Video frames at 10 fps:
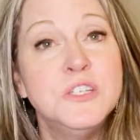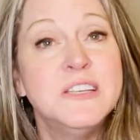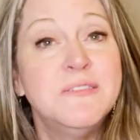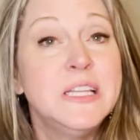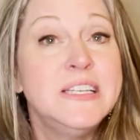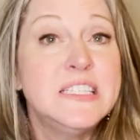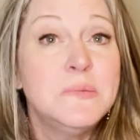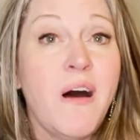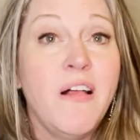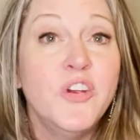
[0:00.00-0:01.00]
are typically
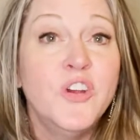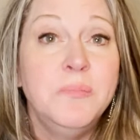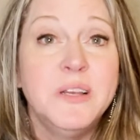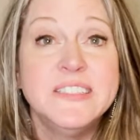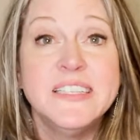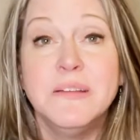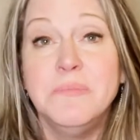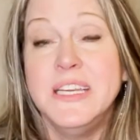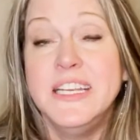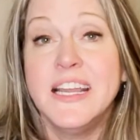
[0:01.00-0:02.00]
smaller and built in the
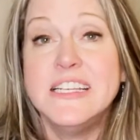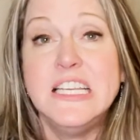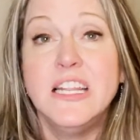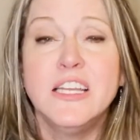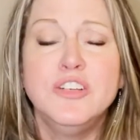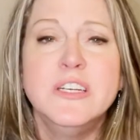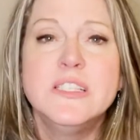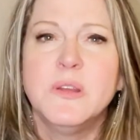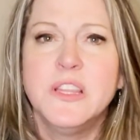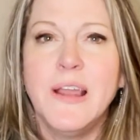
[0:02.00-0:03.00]

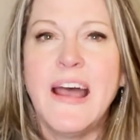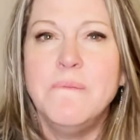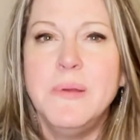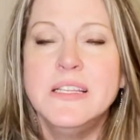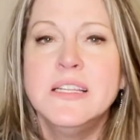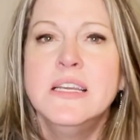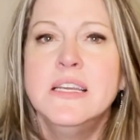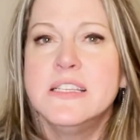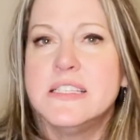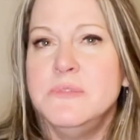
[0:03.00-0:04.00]
mid-1900s, but there have been
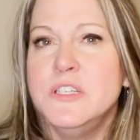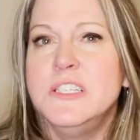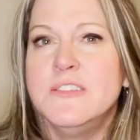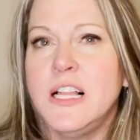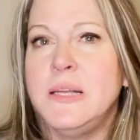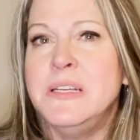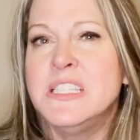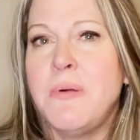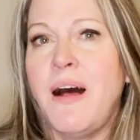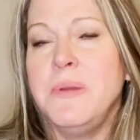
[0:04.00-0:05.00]
some new
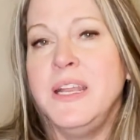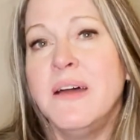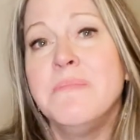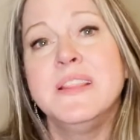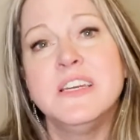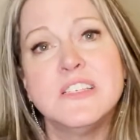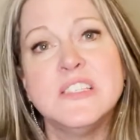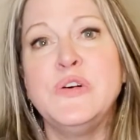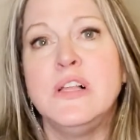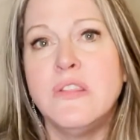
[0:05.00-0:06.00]
developments popping up, but there's
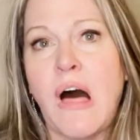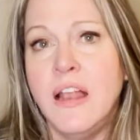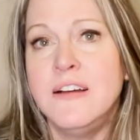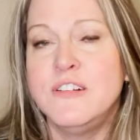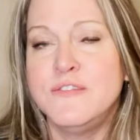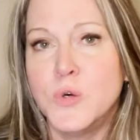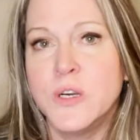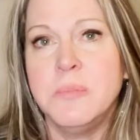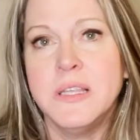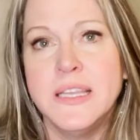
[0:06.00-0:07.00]
still a lot of
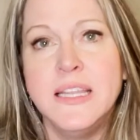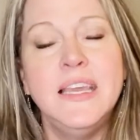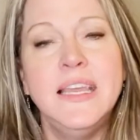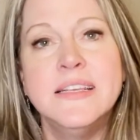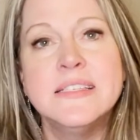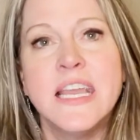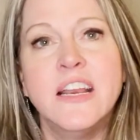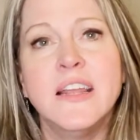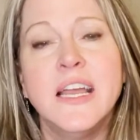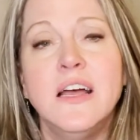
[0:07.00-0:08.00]
affordability in this
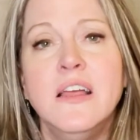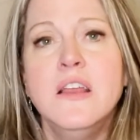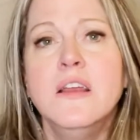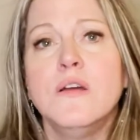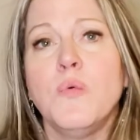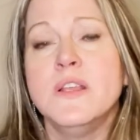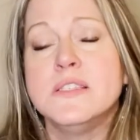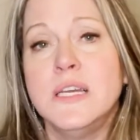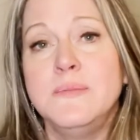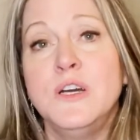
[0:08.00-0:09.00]
area, with
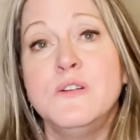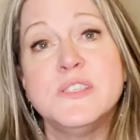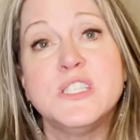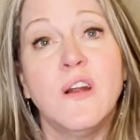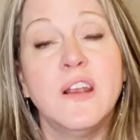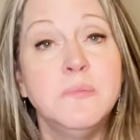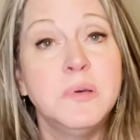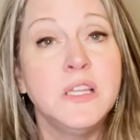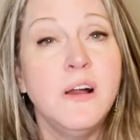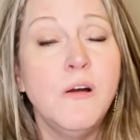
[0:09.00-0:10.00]
some homes starting
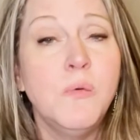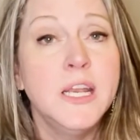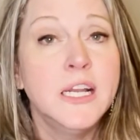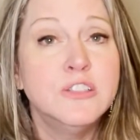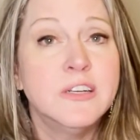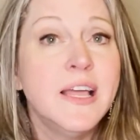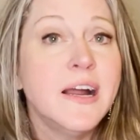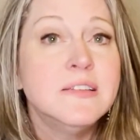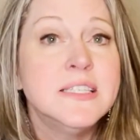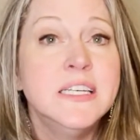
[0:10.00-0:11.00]
below
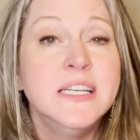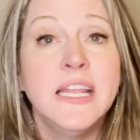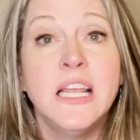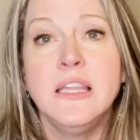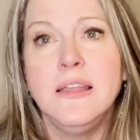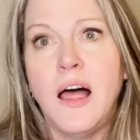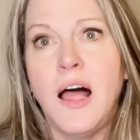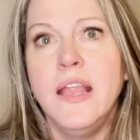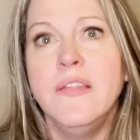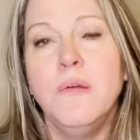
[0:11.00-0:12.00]
$100,000 and a
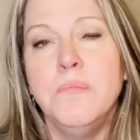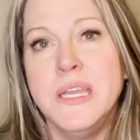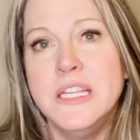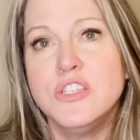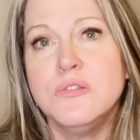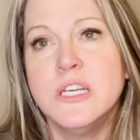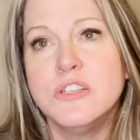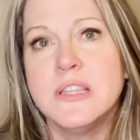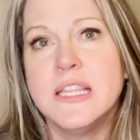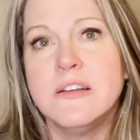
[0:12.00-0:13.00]
lot in the
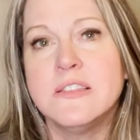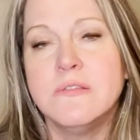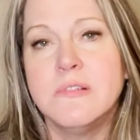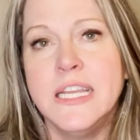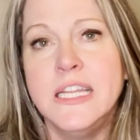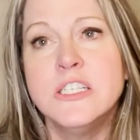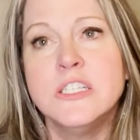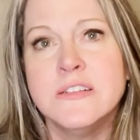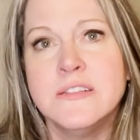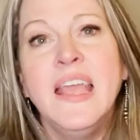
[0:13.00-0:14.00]
mid-200,000
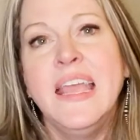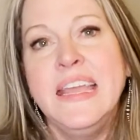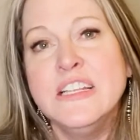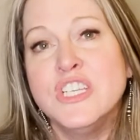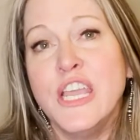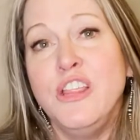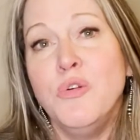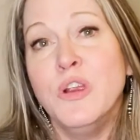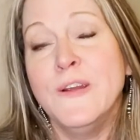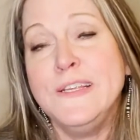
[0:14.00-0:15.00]
range. In
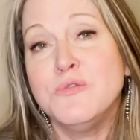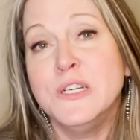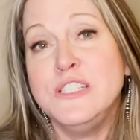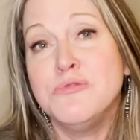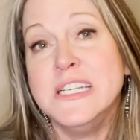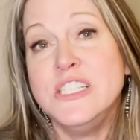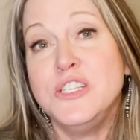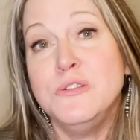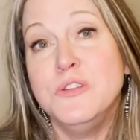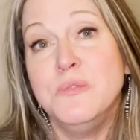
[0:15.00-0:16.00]
January
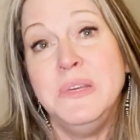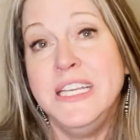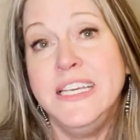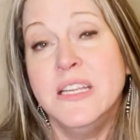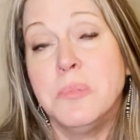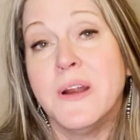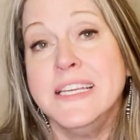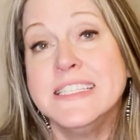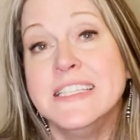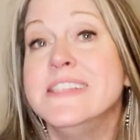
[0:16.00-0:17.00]
2022, the median
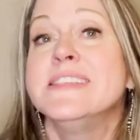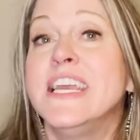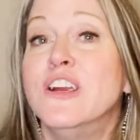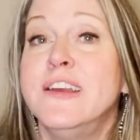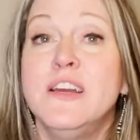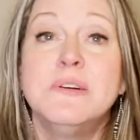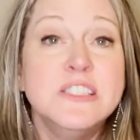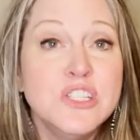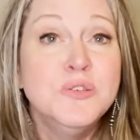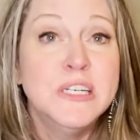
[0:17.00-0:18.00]
price in this area
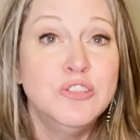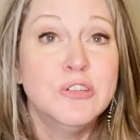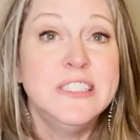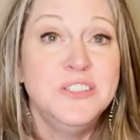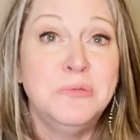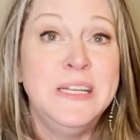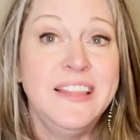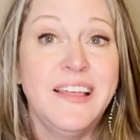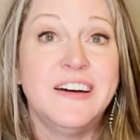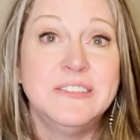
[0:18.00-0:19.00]
was
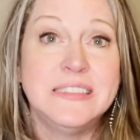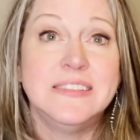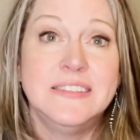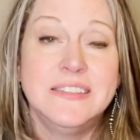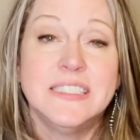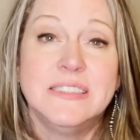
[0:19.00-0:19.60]
$220,000.